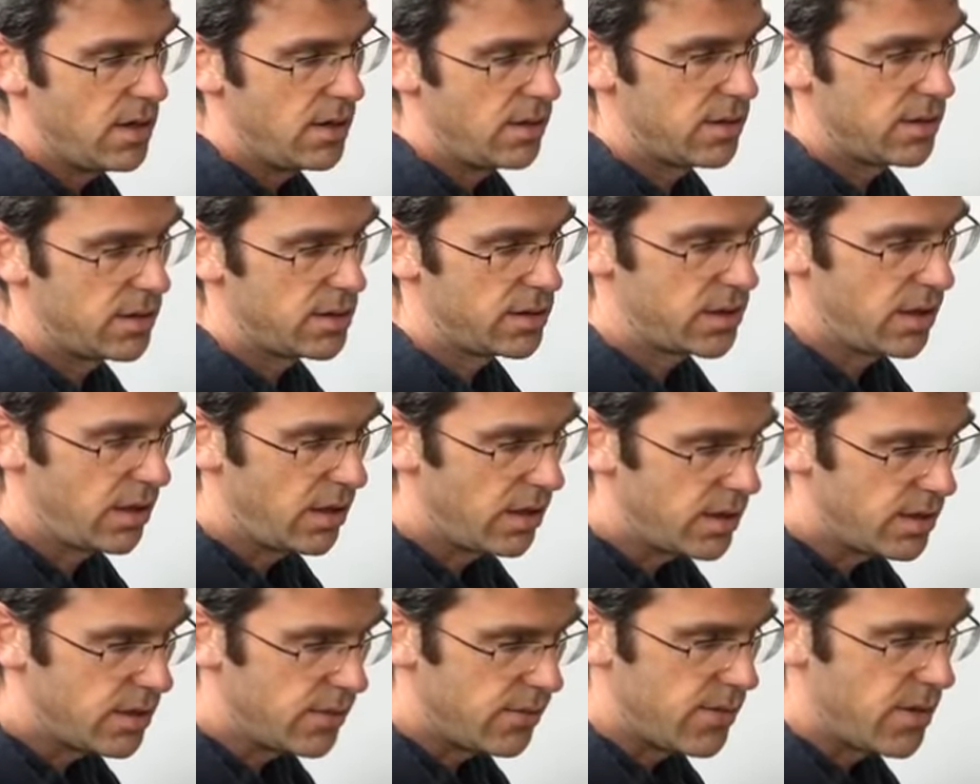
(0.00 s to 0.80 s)
the
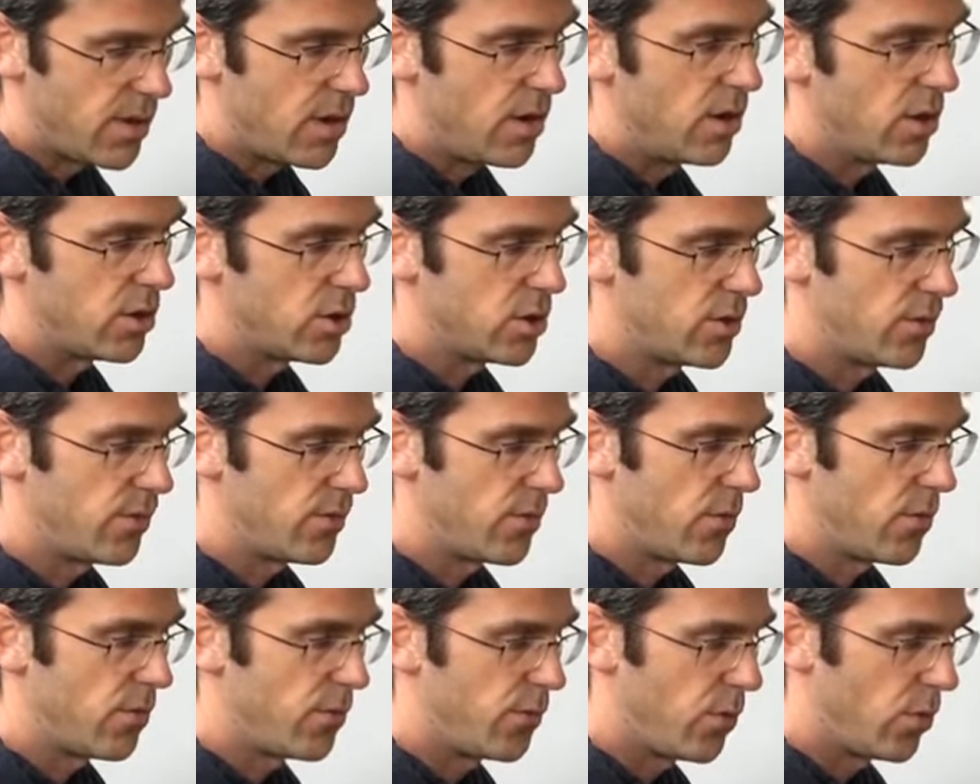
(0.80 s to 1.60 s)
side of the arch of
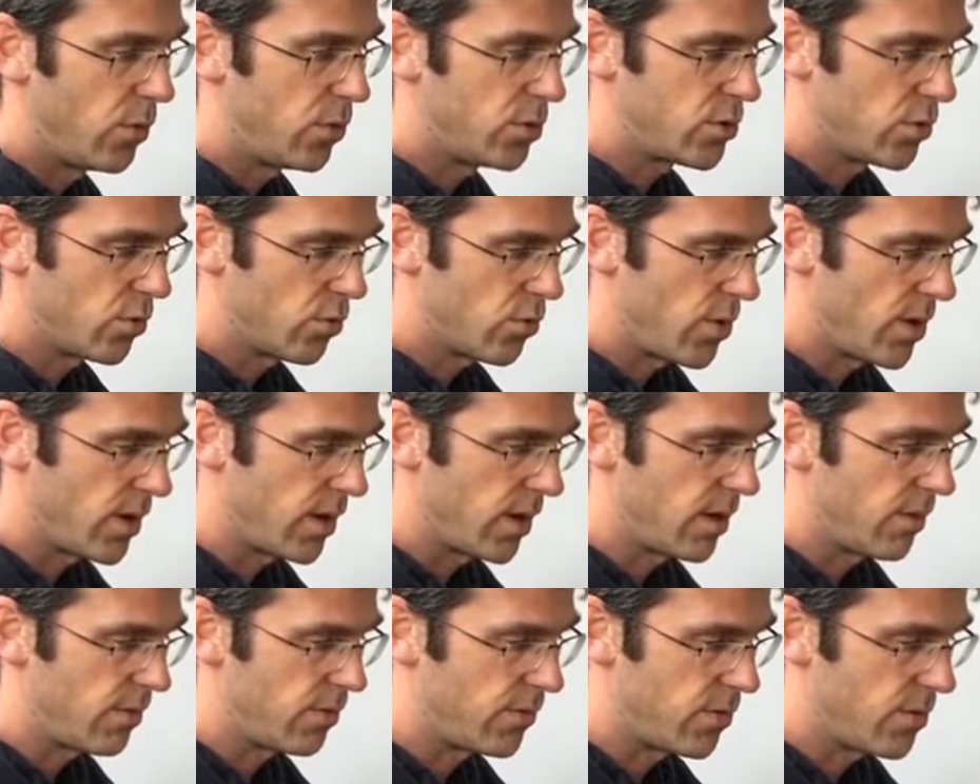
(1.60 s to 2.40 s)
your foot or
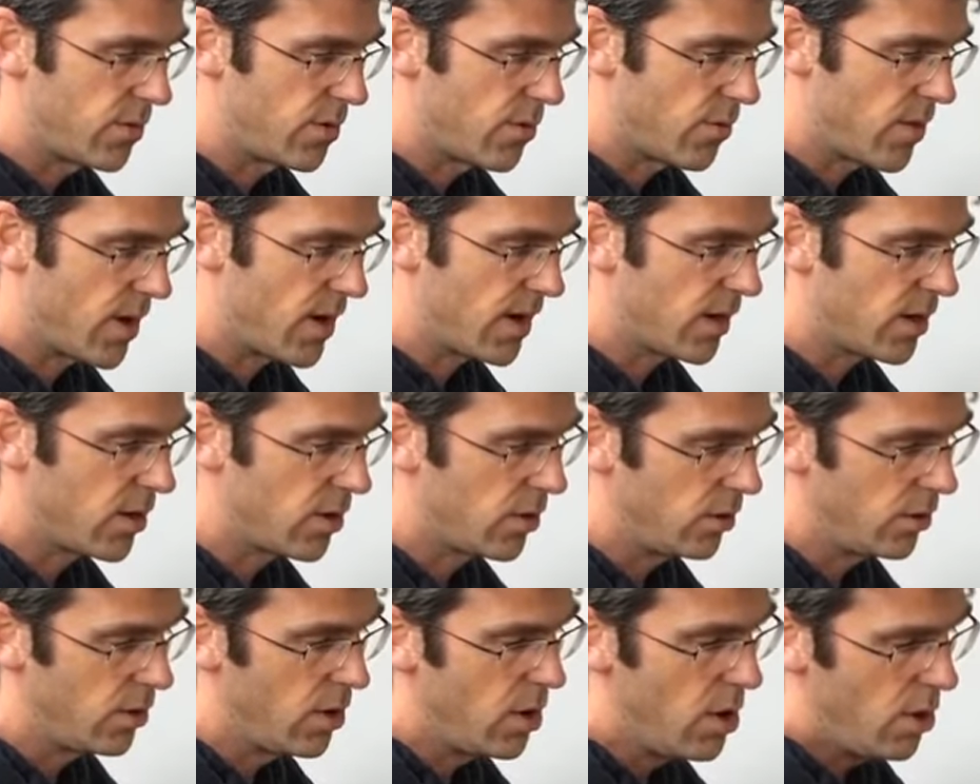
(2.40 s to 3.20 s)
running up through your
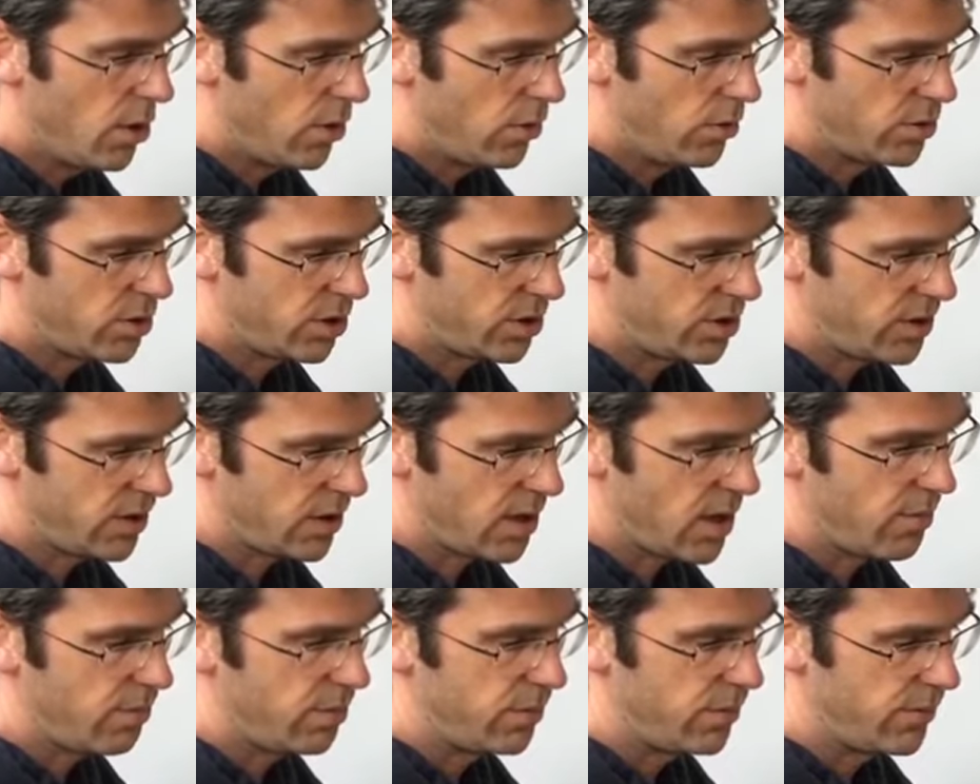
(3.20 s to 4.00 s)
ankle or just a
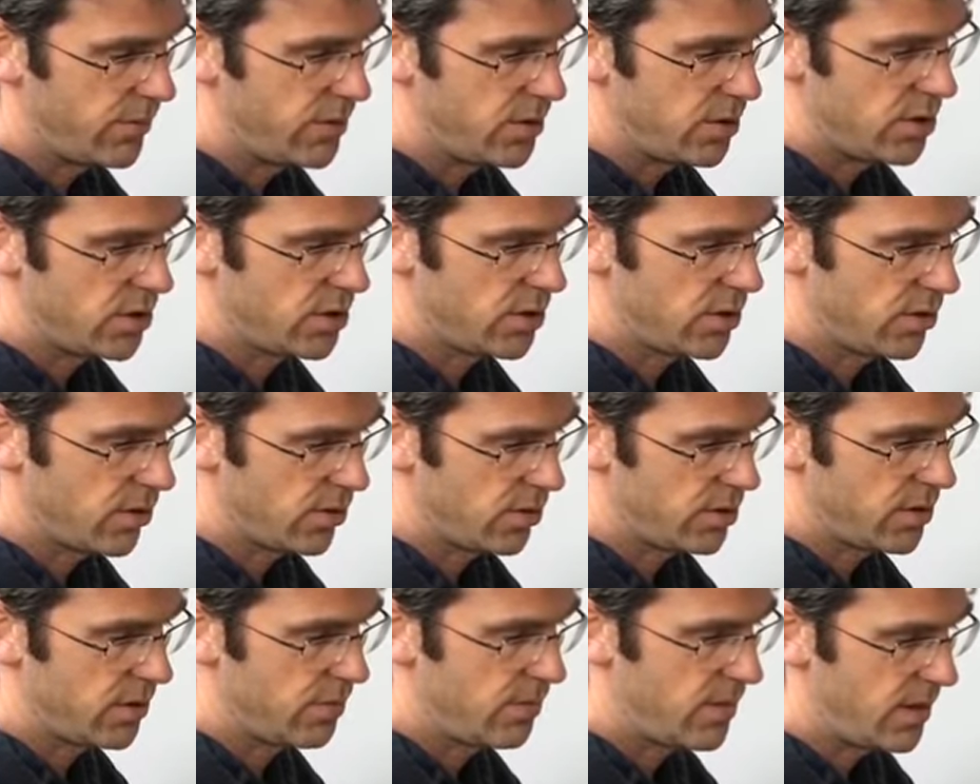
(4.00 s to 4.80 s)
couple of inches
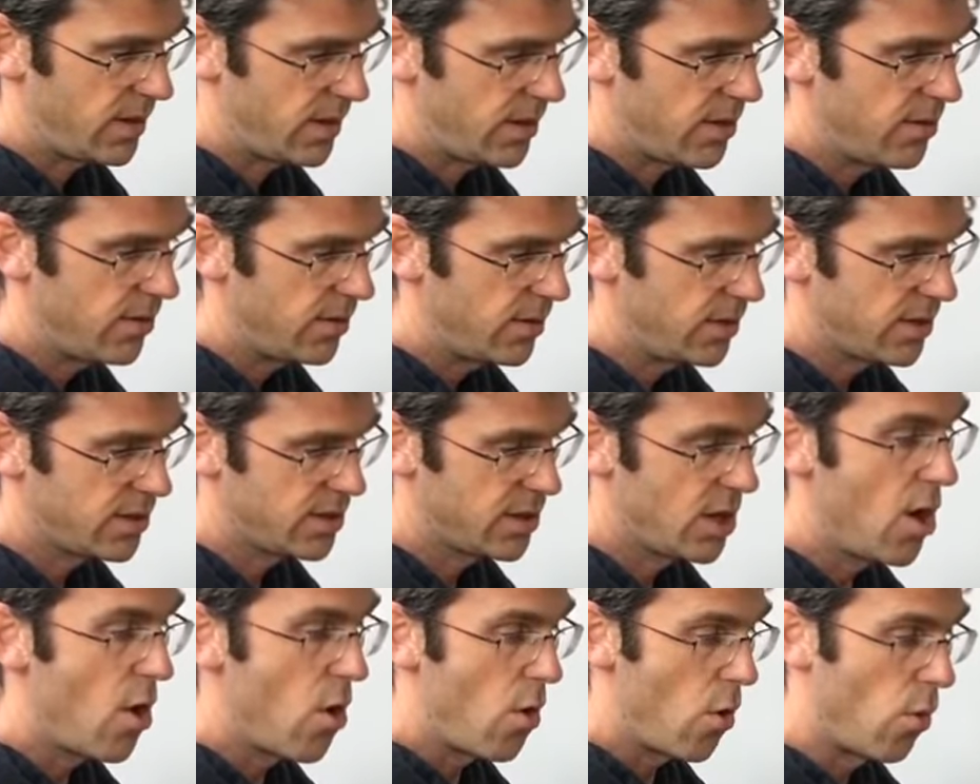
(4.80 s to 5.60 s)
across the
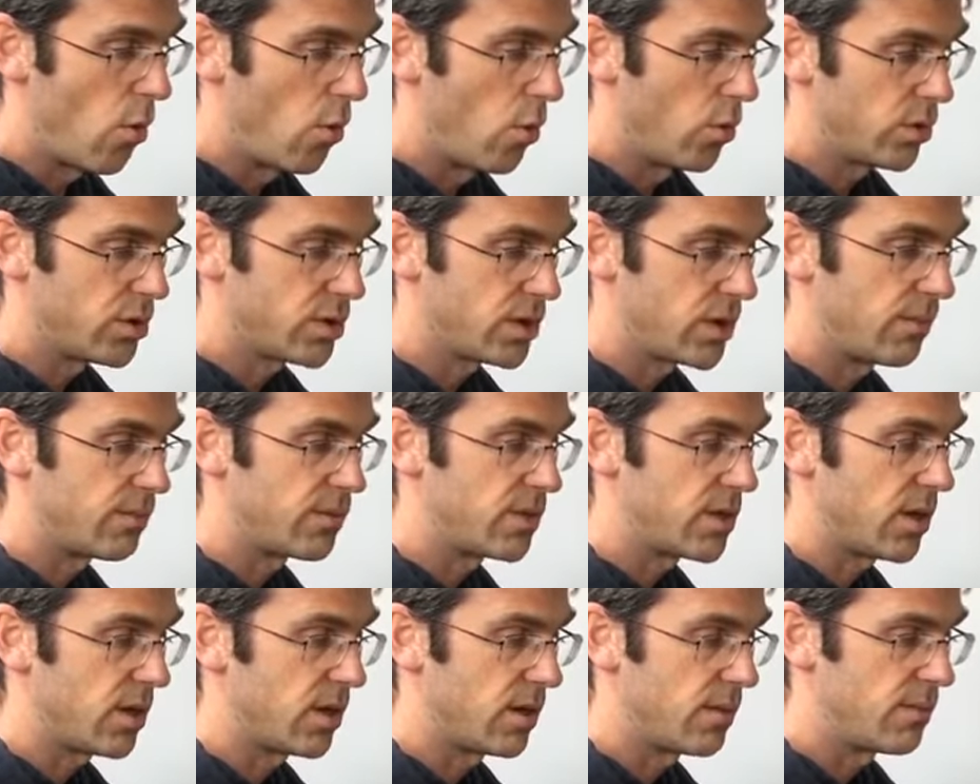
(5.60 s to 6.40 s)
malleolus or
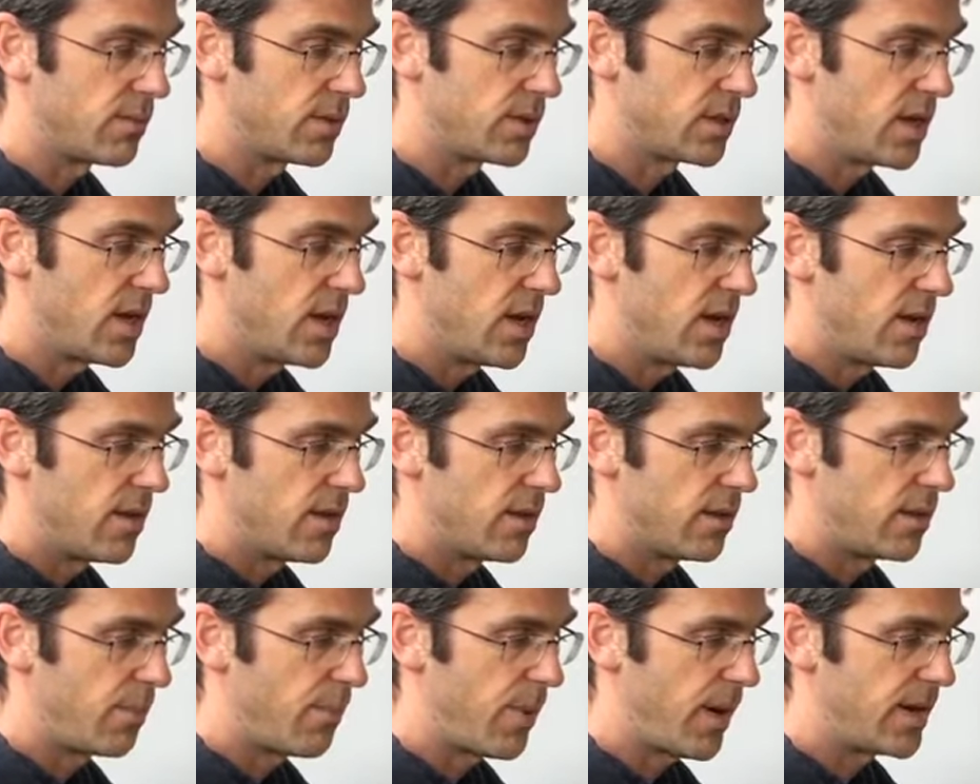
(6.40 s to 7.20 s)
sometimes
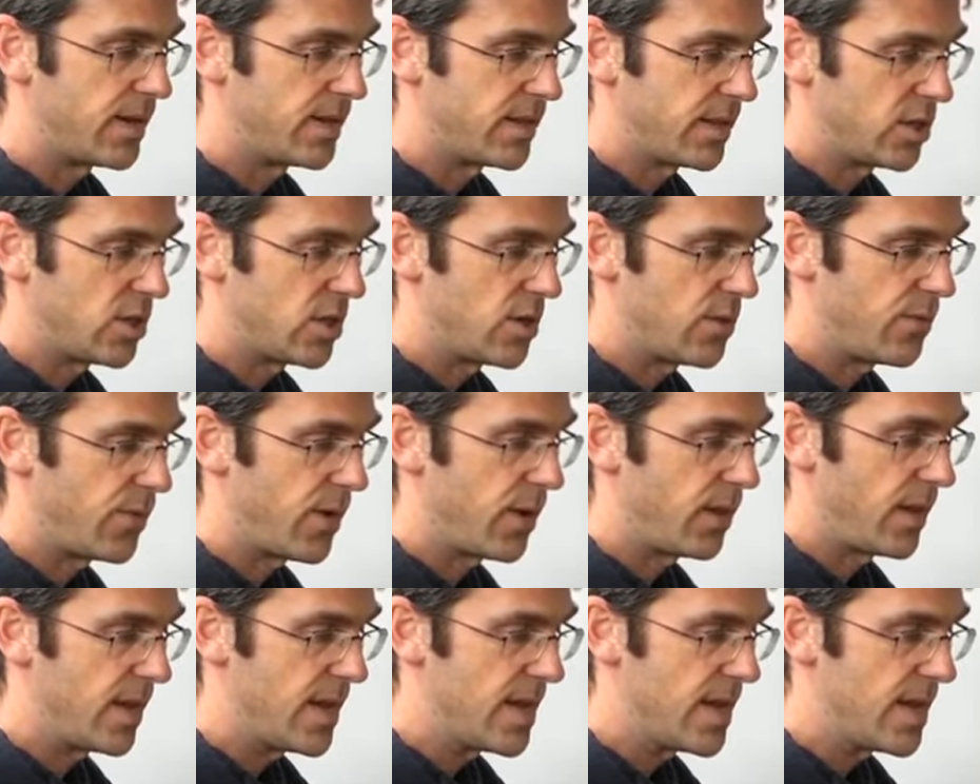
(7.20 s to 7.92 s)
the pain's actually felt,